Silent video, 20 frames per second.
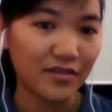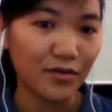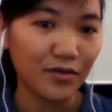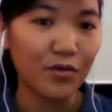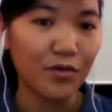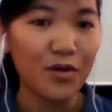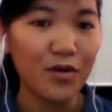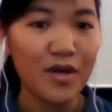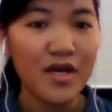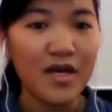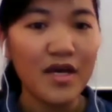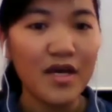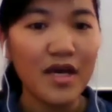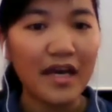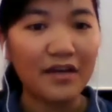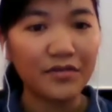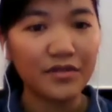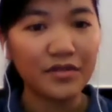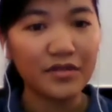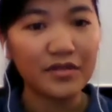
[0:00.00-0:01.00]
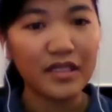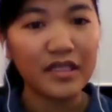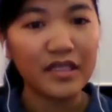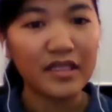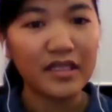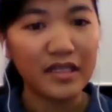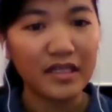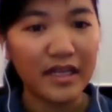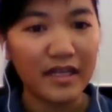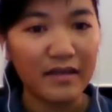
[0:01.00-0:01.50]
So I was
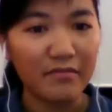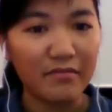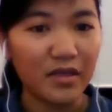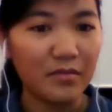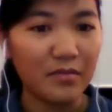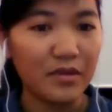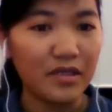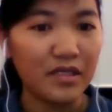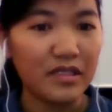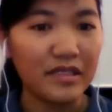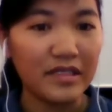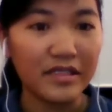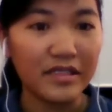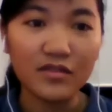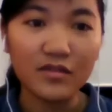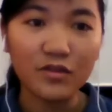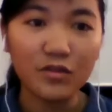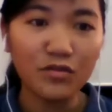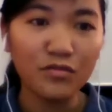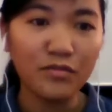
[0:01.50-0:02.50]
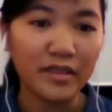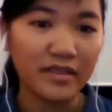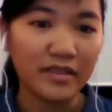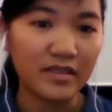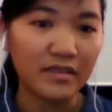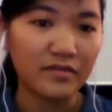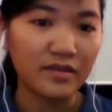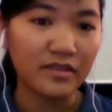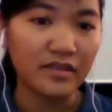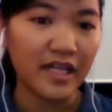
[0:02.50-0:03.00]
thinking like maybe these two
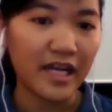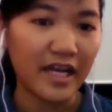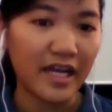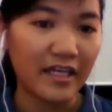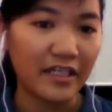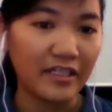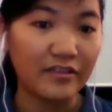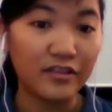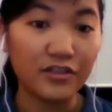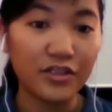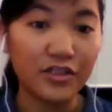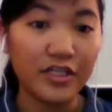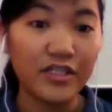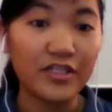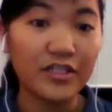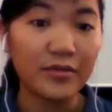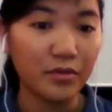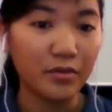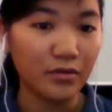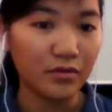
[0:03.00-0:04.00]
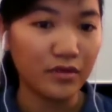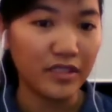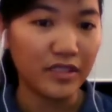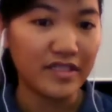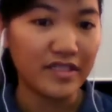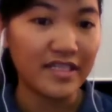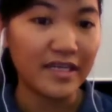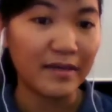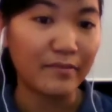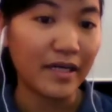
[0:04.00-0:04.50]
materials are interchangeable in
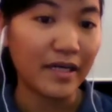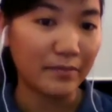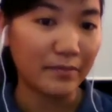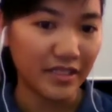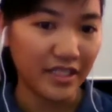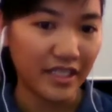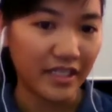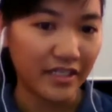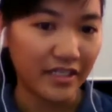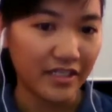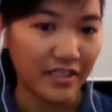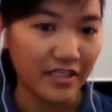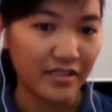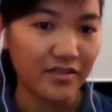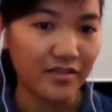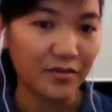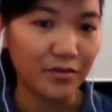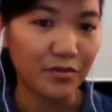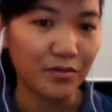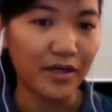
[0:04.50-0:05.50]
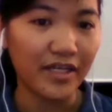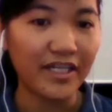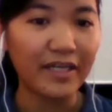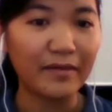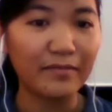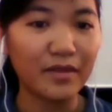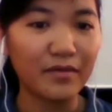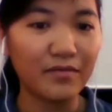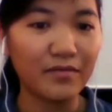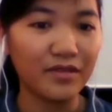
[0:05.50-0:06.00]
some applications. So I
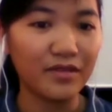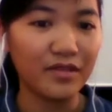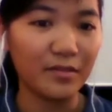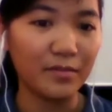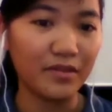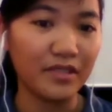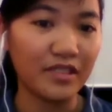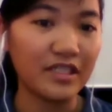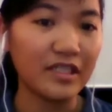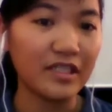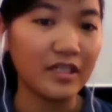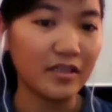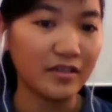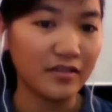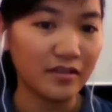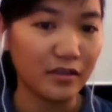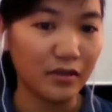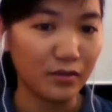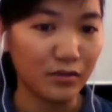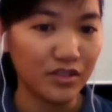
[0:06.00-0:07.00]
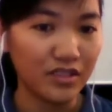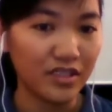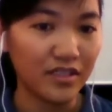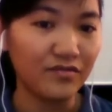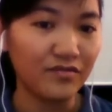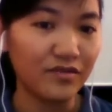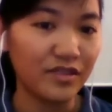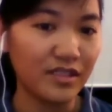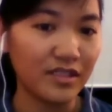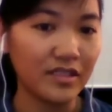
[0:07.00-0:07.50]
come up with a particular solution,
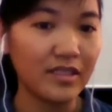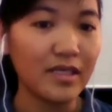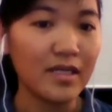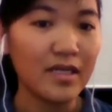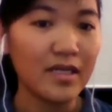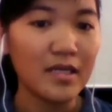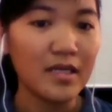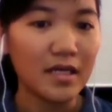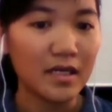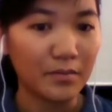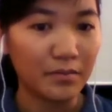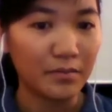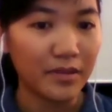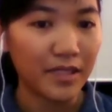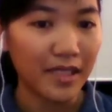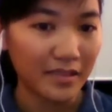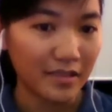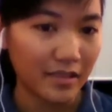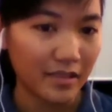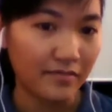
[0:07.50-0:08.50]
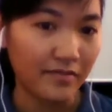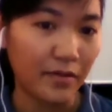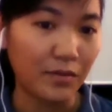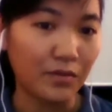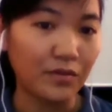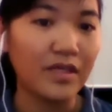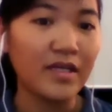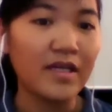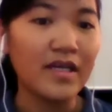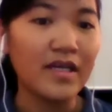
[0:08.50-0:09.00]
which is a plastic road.
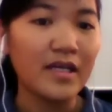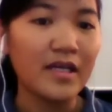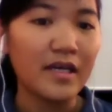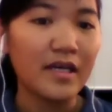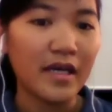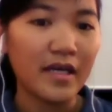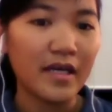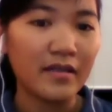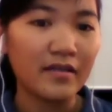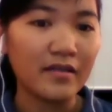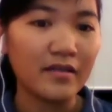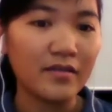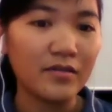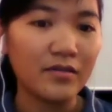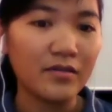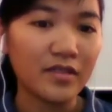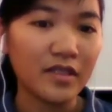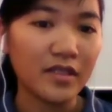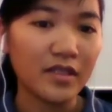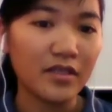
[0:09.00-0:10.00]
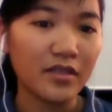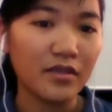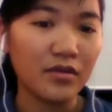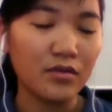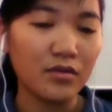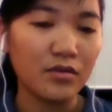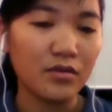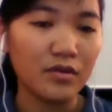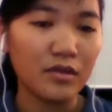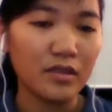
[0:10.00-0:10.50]
And to
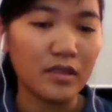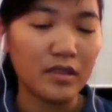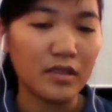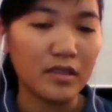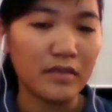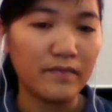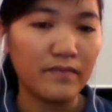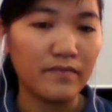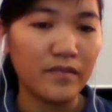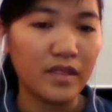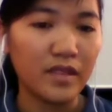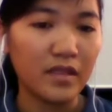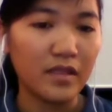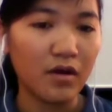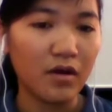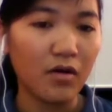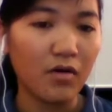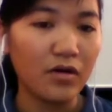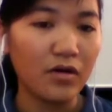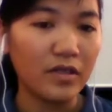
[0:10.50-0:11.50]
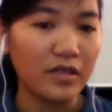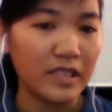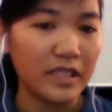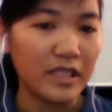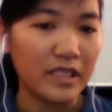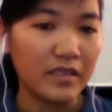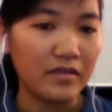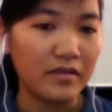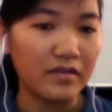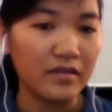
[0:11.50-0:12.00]
secure
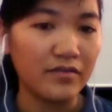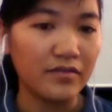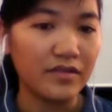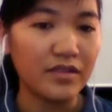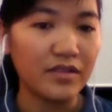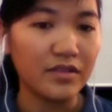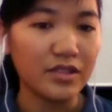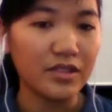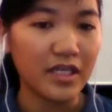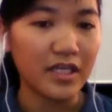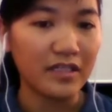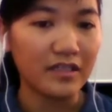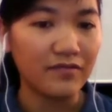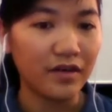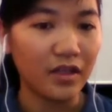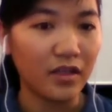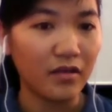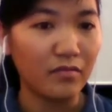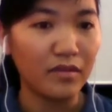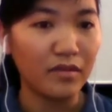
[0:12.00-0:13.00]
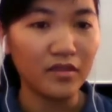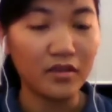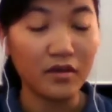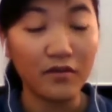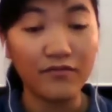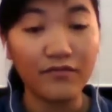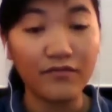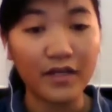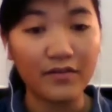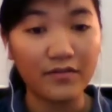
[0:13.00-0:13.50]
the research and development
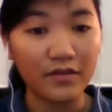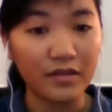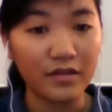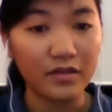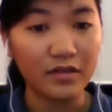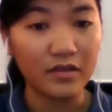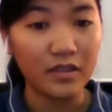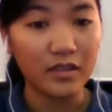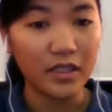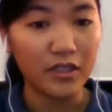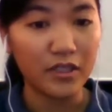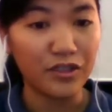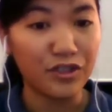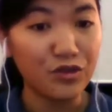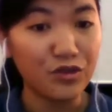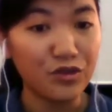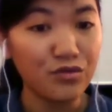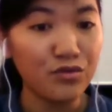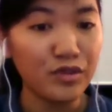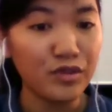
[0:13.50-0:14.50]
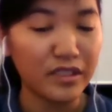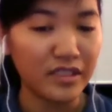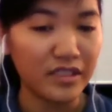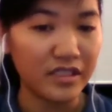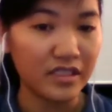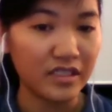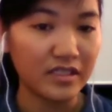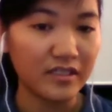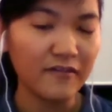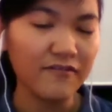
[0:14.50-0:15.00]
of our new
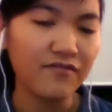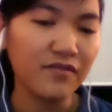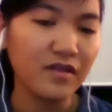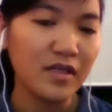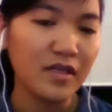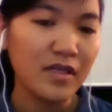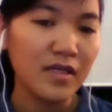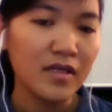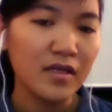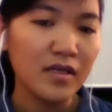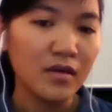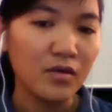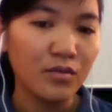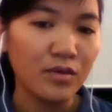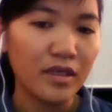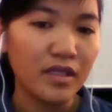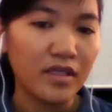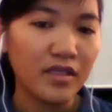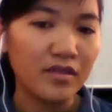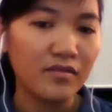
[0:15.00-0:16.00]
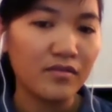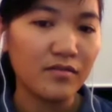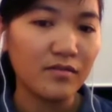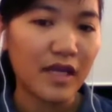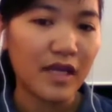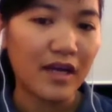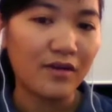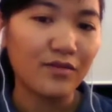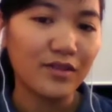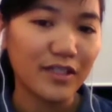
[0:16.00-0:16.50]
initiative,
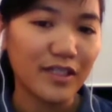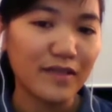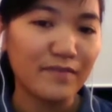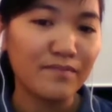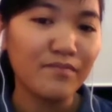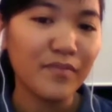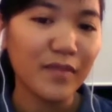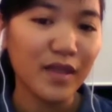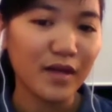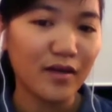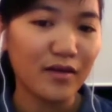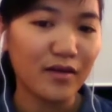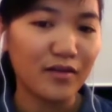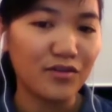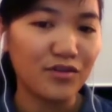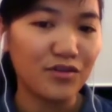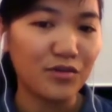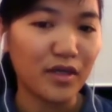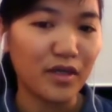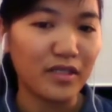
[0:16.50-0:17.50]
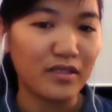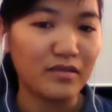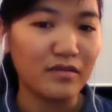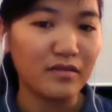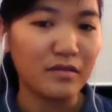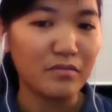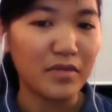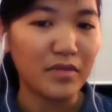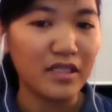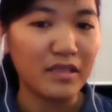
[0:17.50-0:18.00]
our team
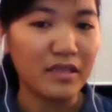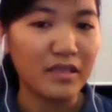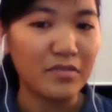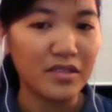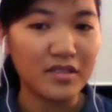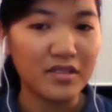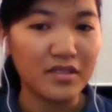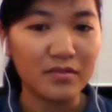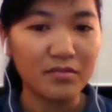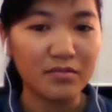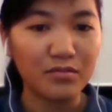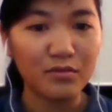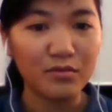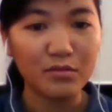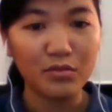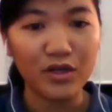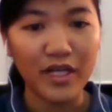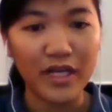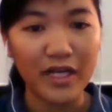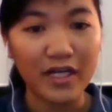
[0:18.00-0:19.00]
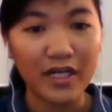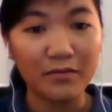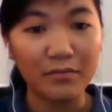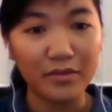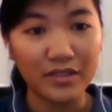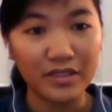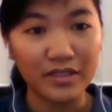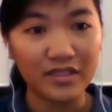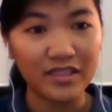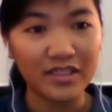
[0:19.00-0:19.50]
joined many business model
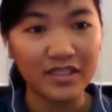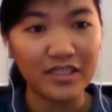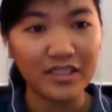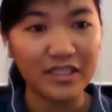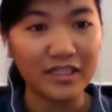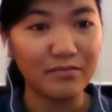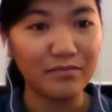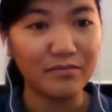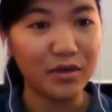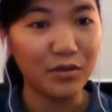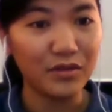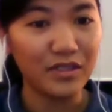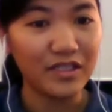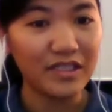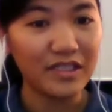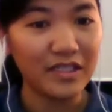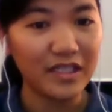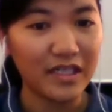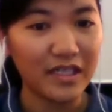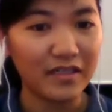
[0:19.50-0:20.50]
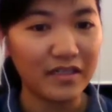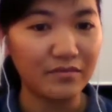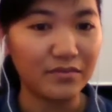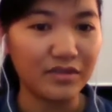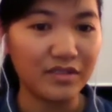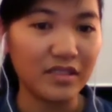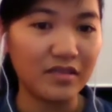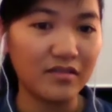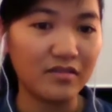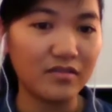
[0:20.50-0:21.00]
competition in Cambodia and
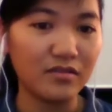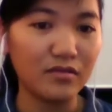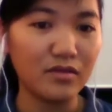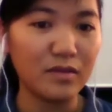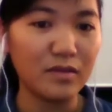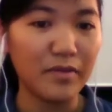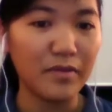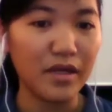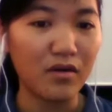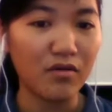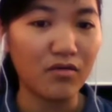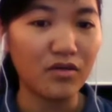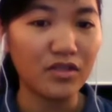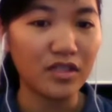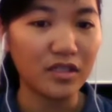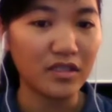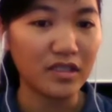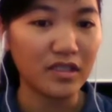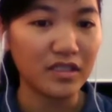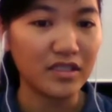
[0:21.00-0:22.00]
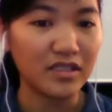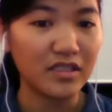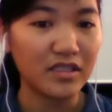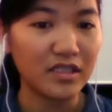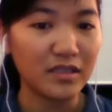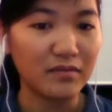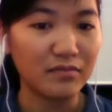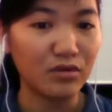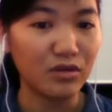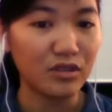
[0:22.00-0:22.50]
proceed to the Mekong Challenge
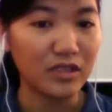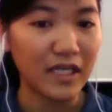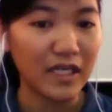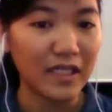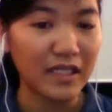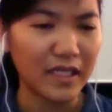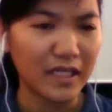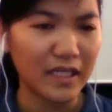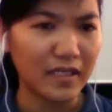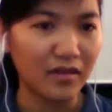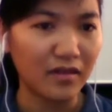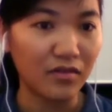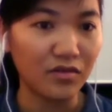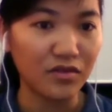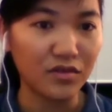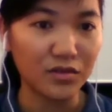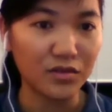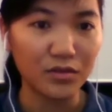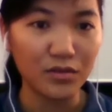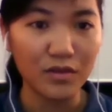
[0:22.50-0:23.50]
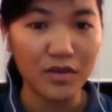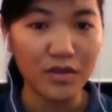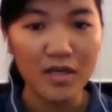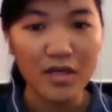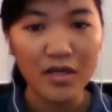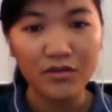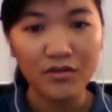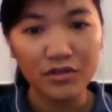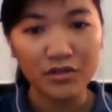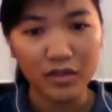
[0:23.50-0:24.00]
in Bhutan, and also
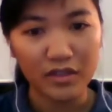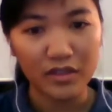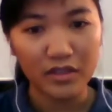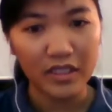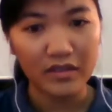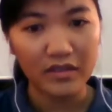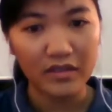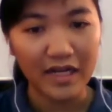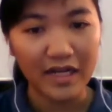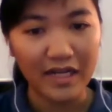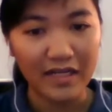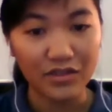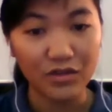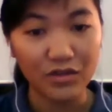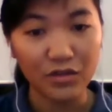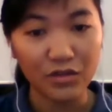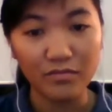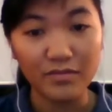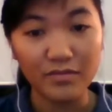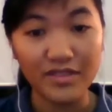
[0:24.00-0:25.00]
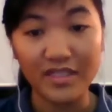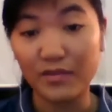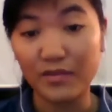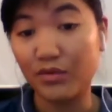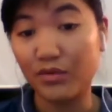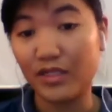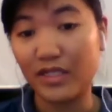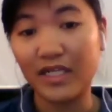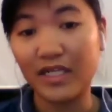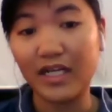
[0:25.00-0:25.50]
joined the international business
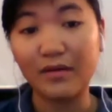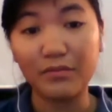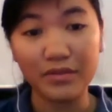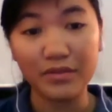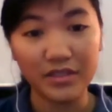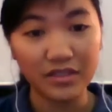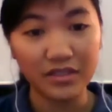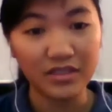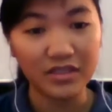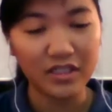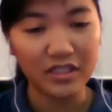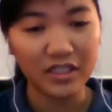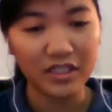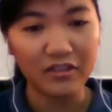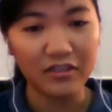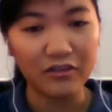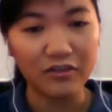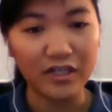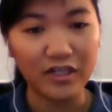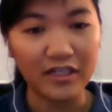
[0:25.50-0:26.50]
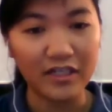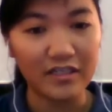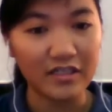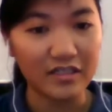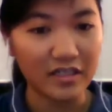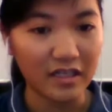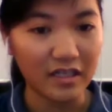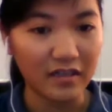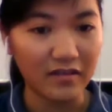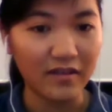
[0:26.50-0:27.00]
model competition in the United
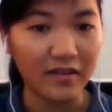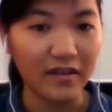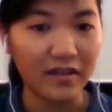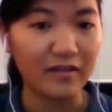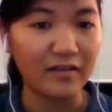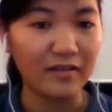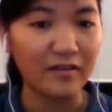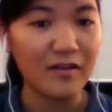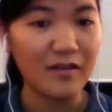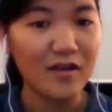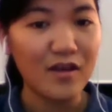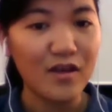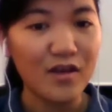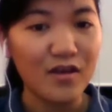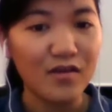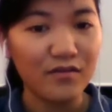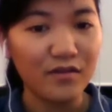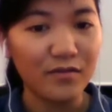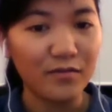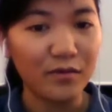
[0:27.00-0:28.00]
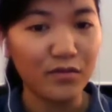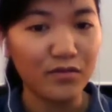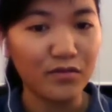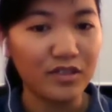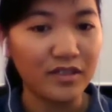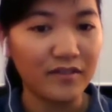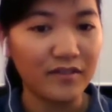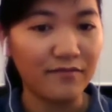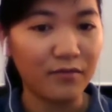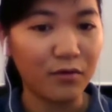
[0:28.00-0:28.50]
States. And we won
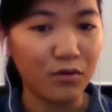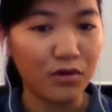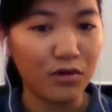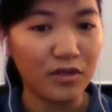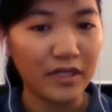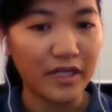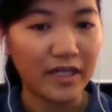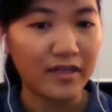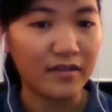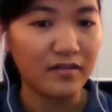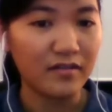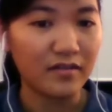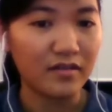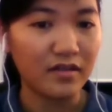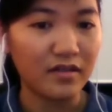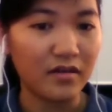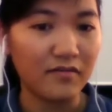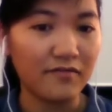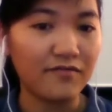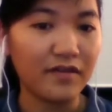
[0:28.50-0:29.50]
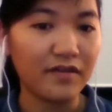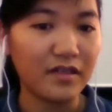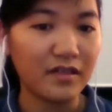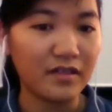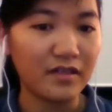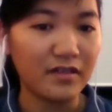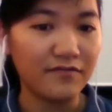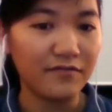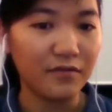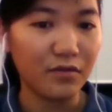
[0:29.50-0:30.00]
the award and got
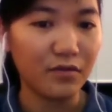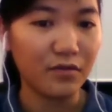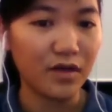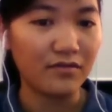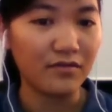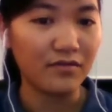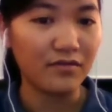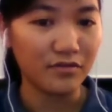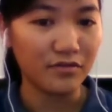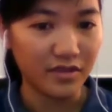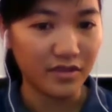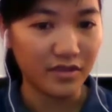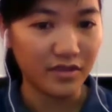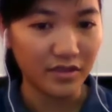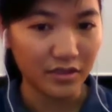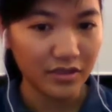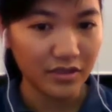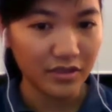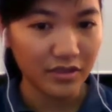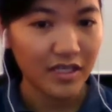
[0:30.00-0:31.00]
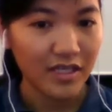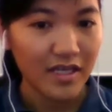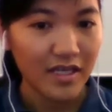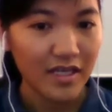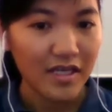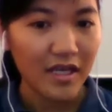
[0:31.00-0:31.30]
funding for our research.